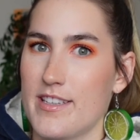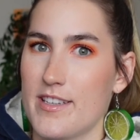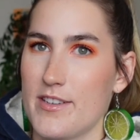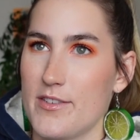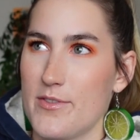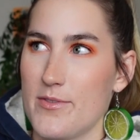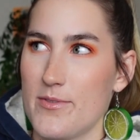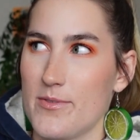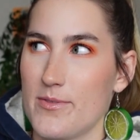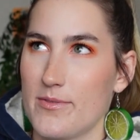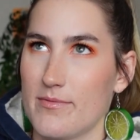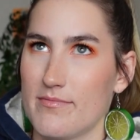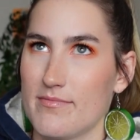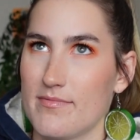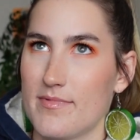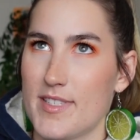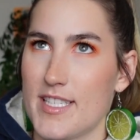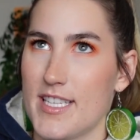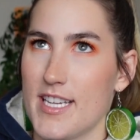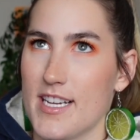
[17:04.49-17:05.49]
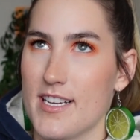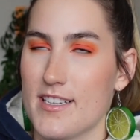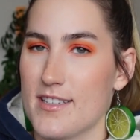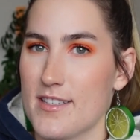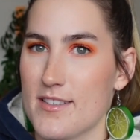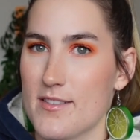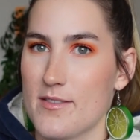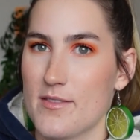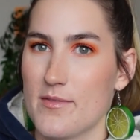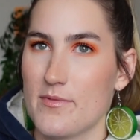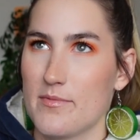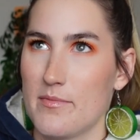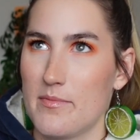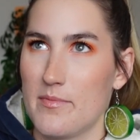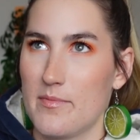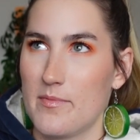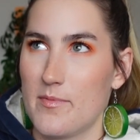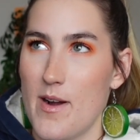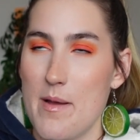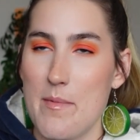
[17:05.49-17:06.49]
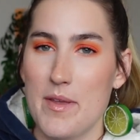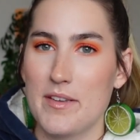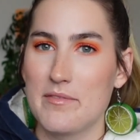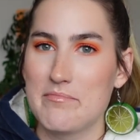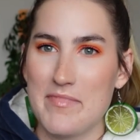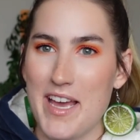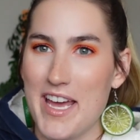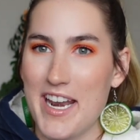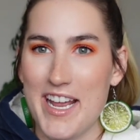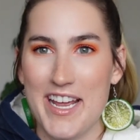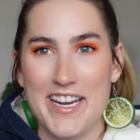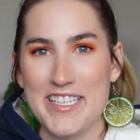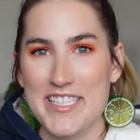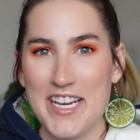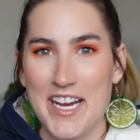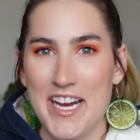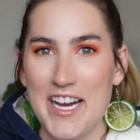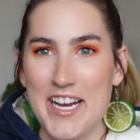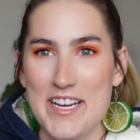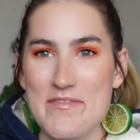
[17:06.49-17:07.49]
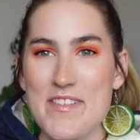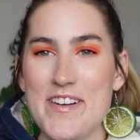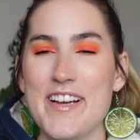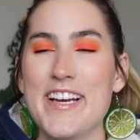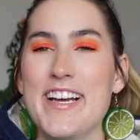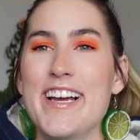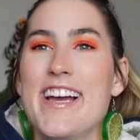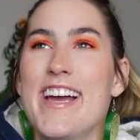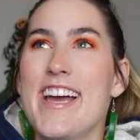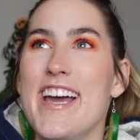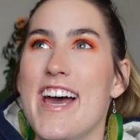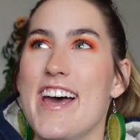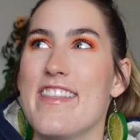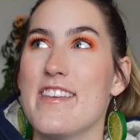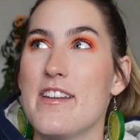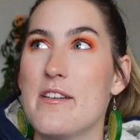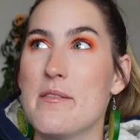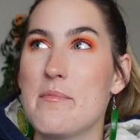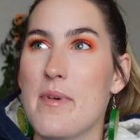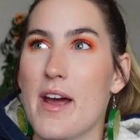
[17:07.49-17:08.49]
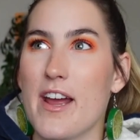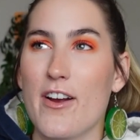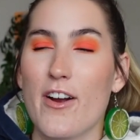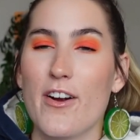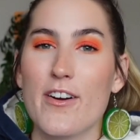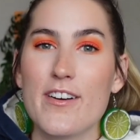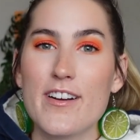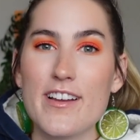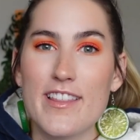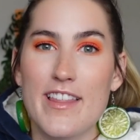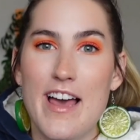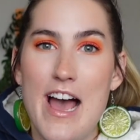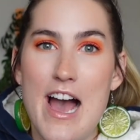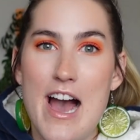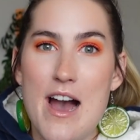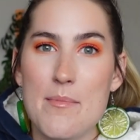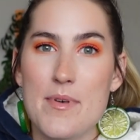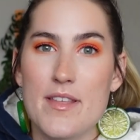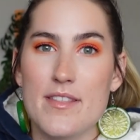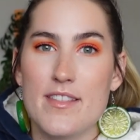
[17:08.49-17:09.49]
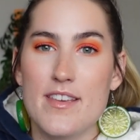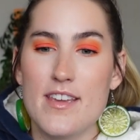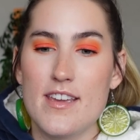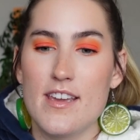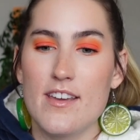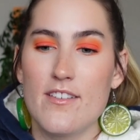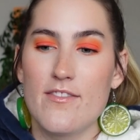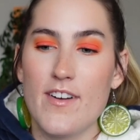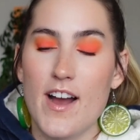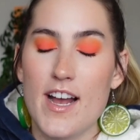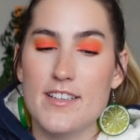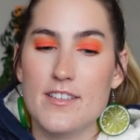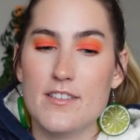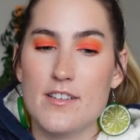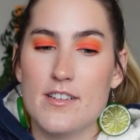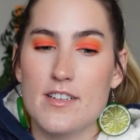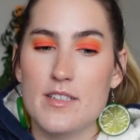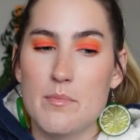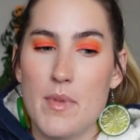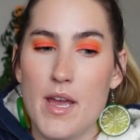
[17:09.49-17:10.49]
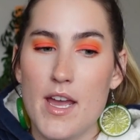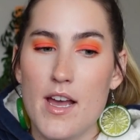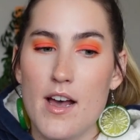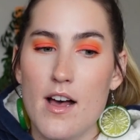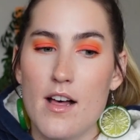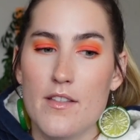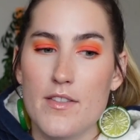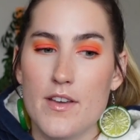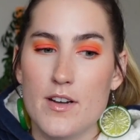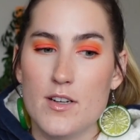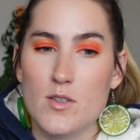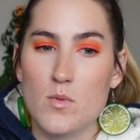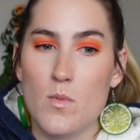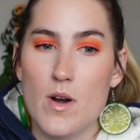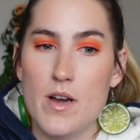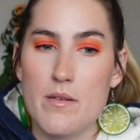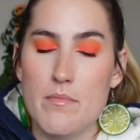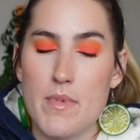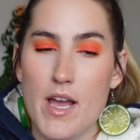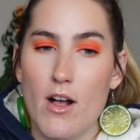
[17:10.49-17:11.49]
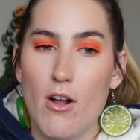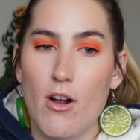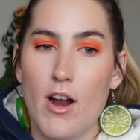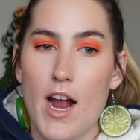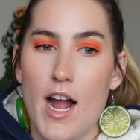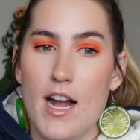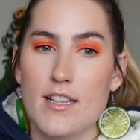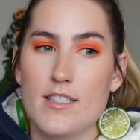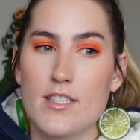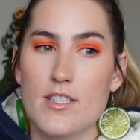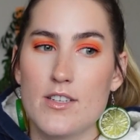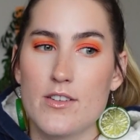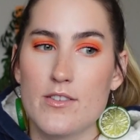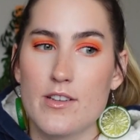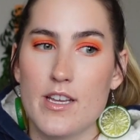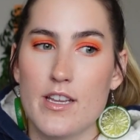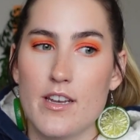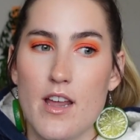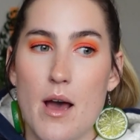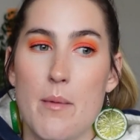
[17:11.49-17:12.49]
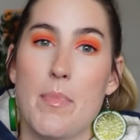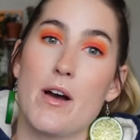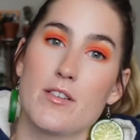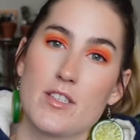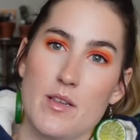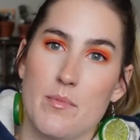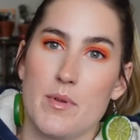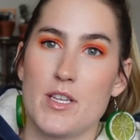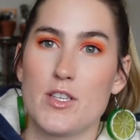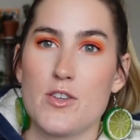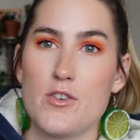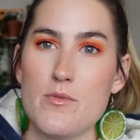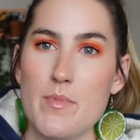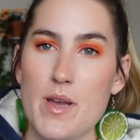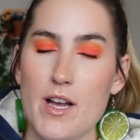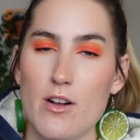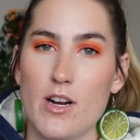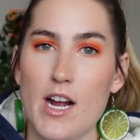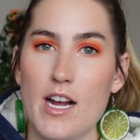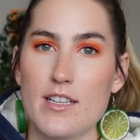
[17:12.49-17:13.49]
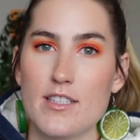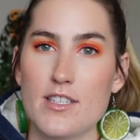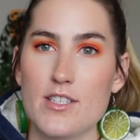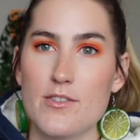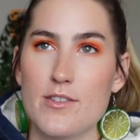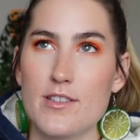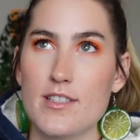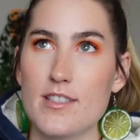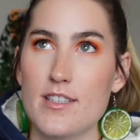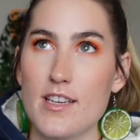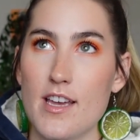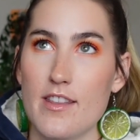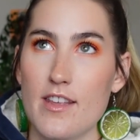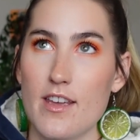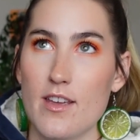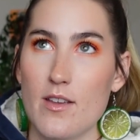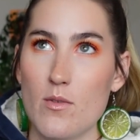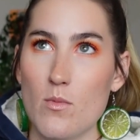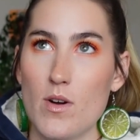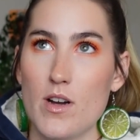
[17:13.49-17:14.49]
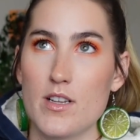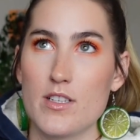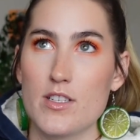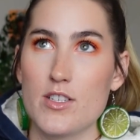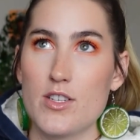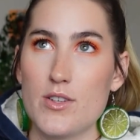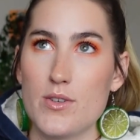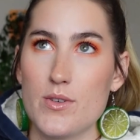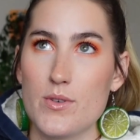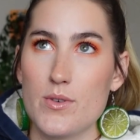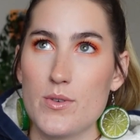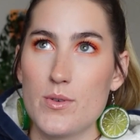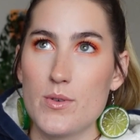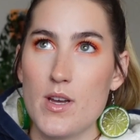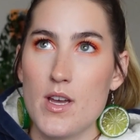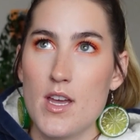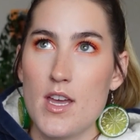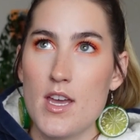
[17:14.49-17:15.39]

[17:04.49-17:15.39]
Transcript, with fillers: to six women at any time. And then in my current lab, the advisor is male. There's one male grad student, about to be two male grad students, and then one, two,